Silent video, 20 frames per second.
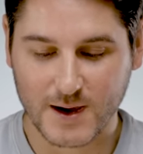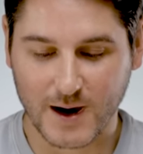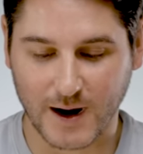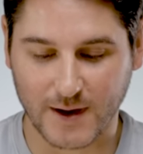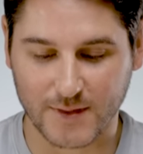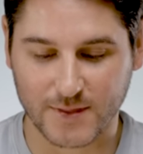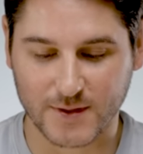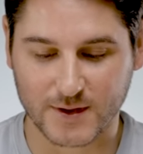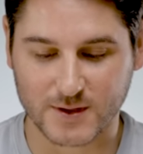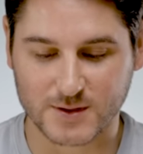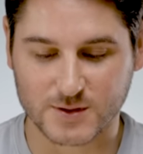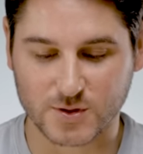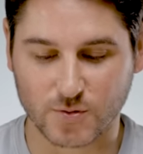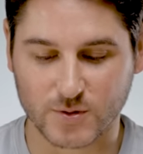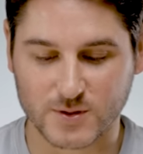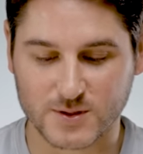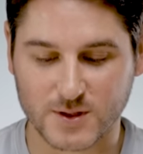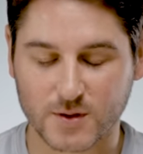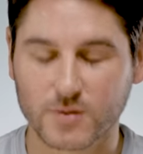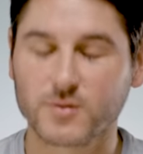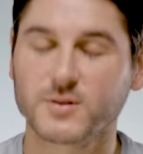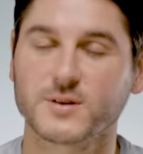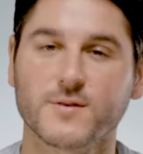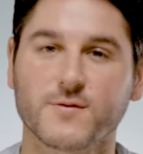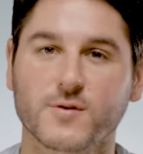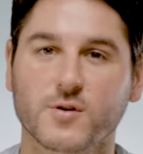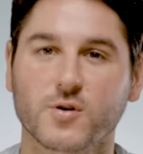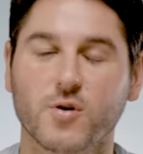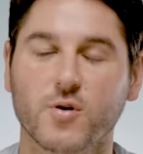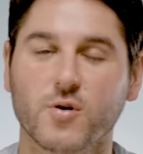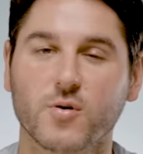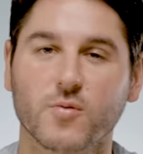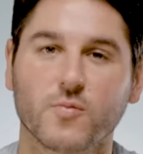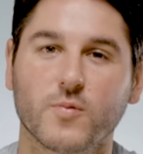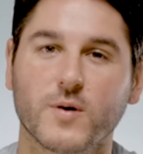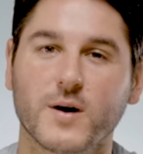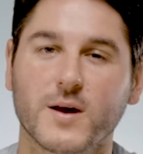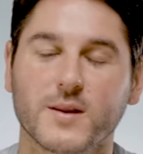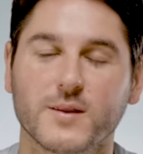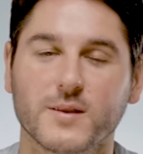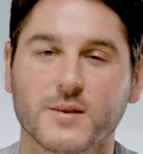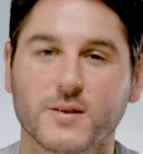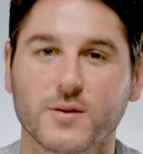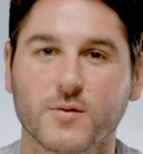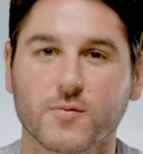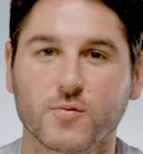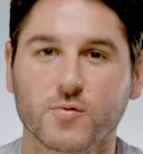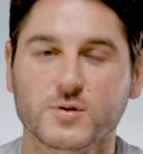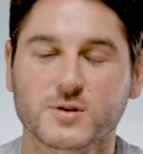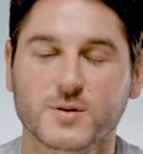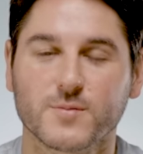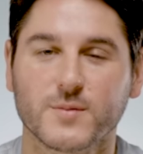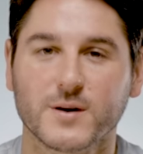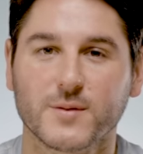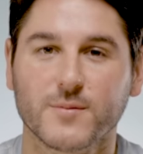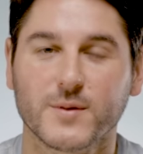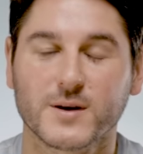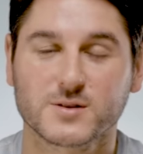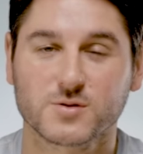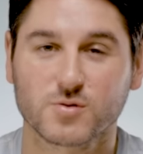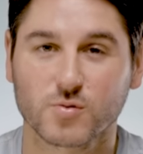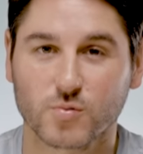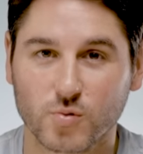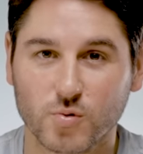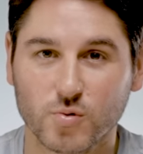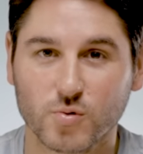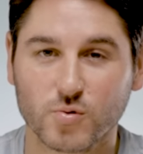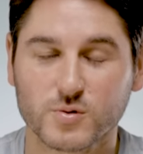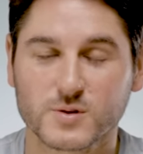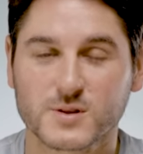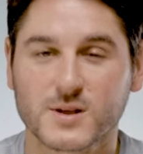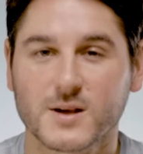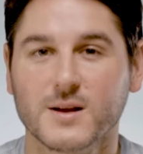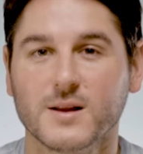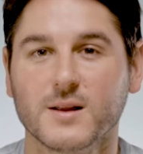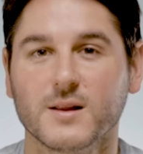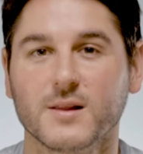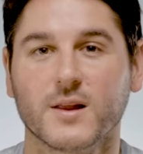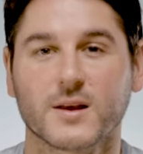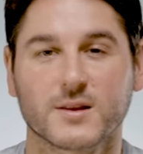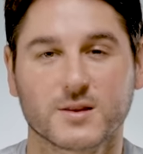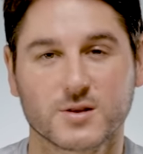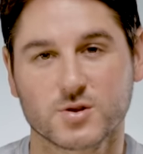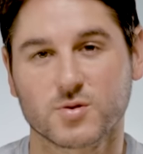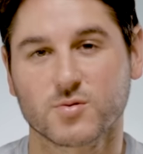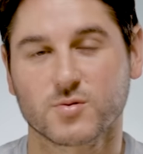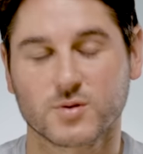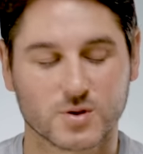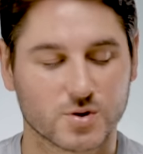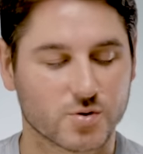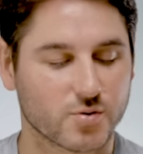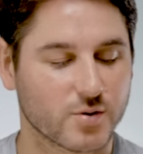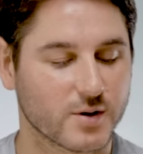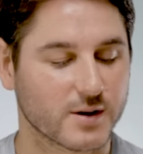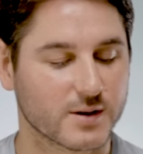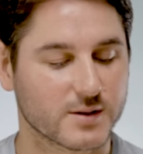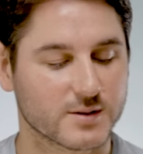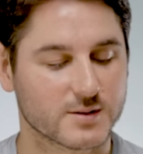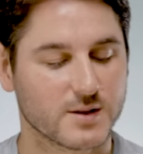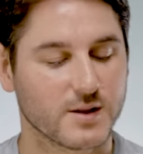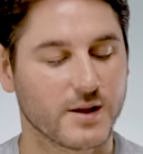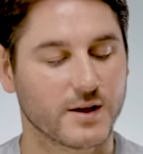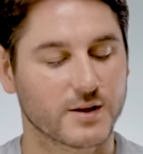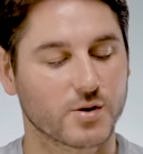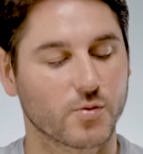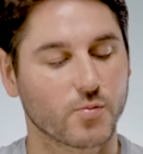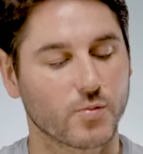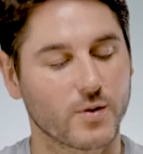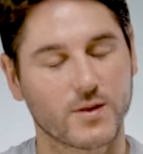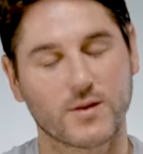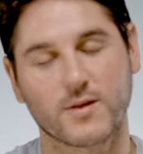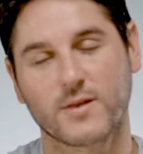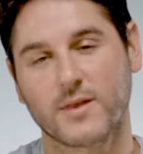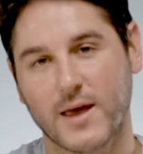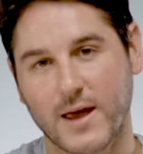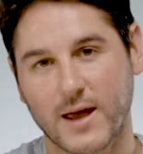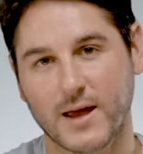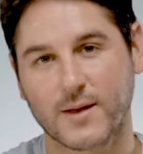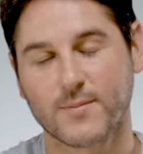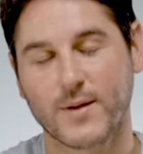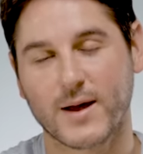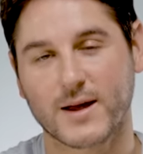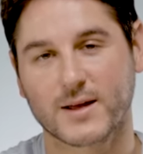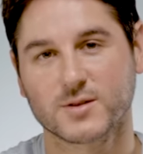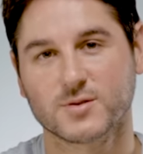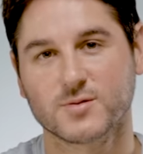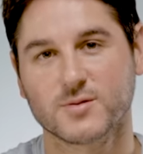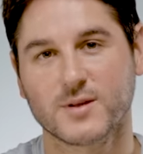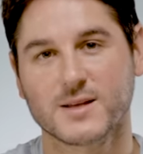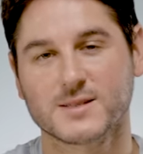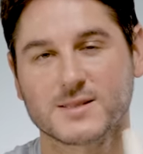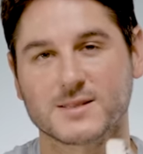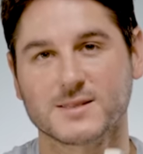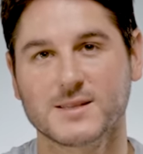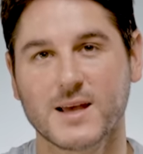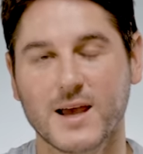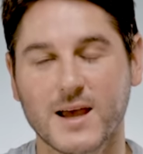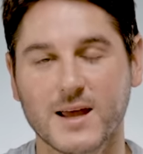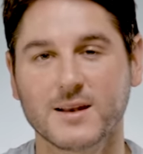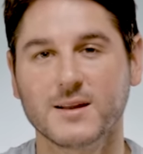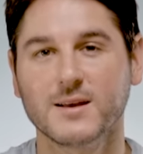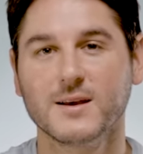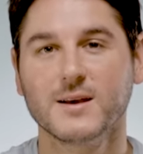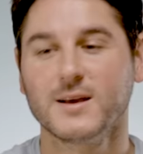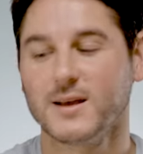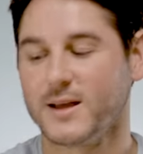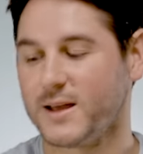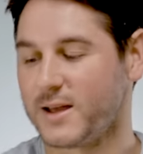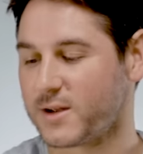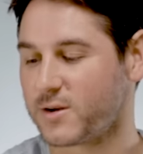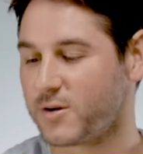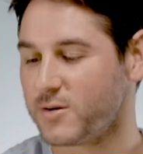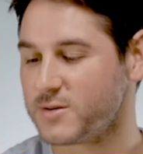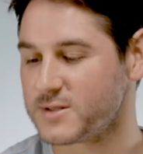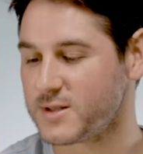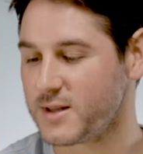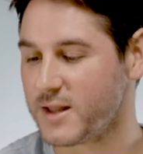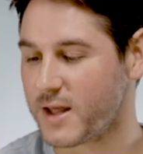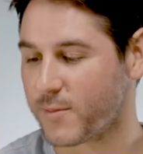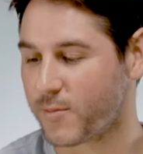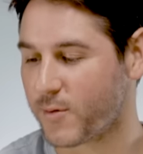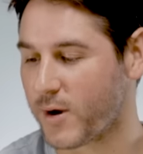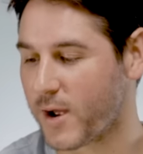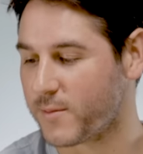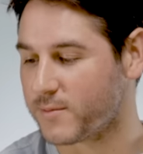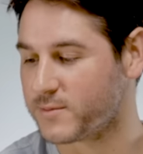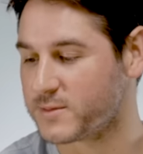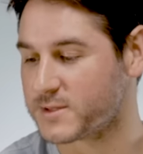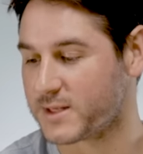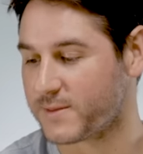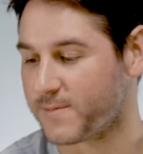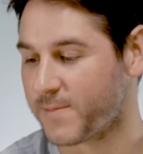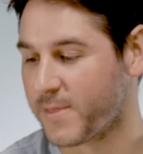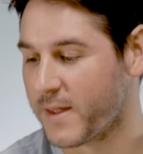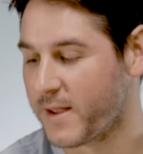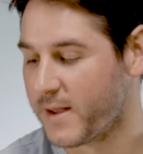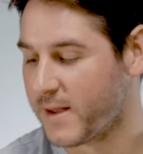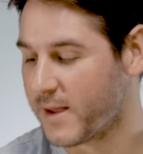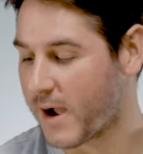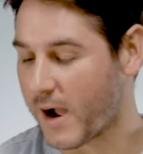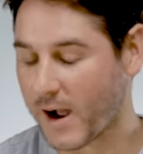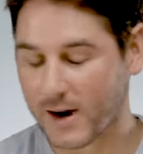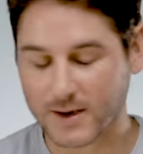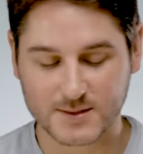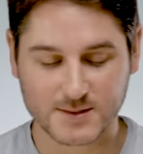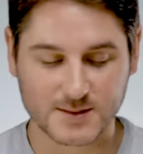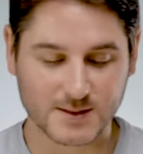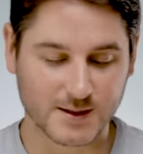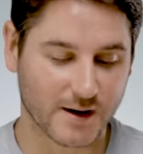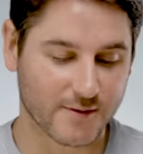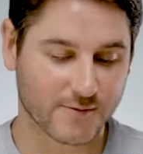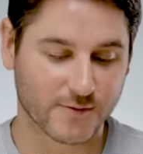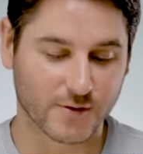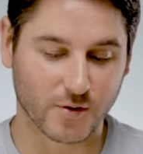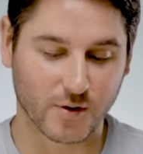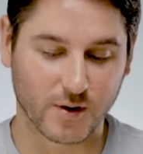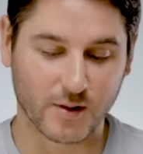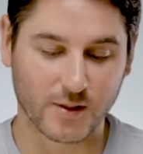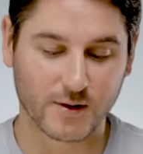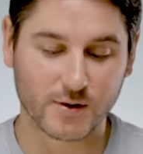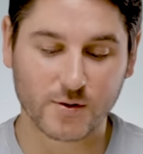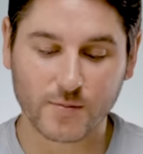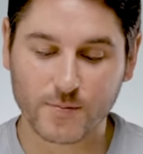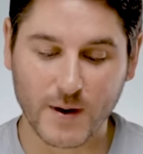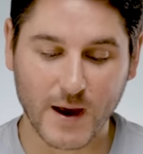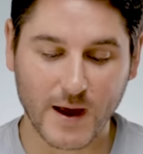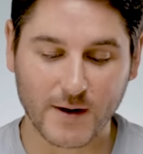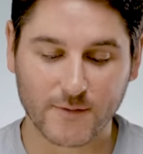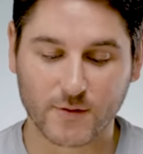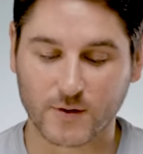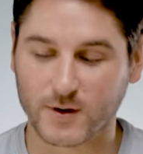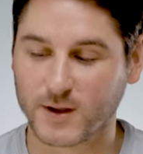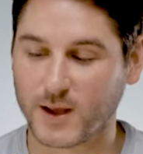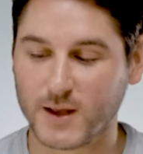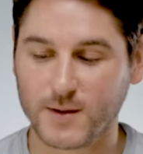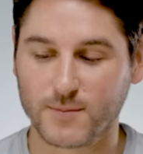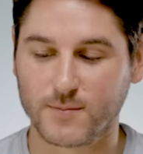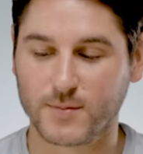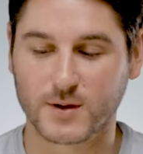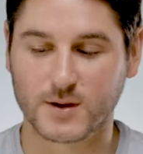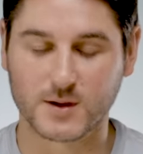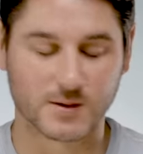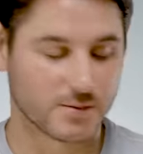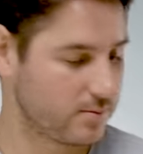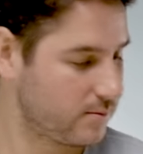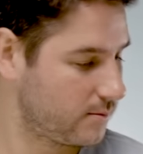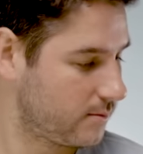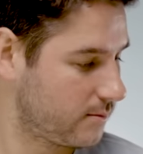I think it's always a little difficult when the rules committee makes new rules, like the shooting strings, like the width of the head back in 2010. It causes a lot of problems, and honestly, I feel a little bad for Gait because...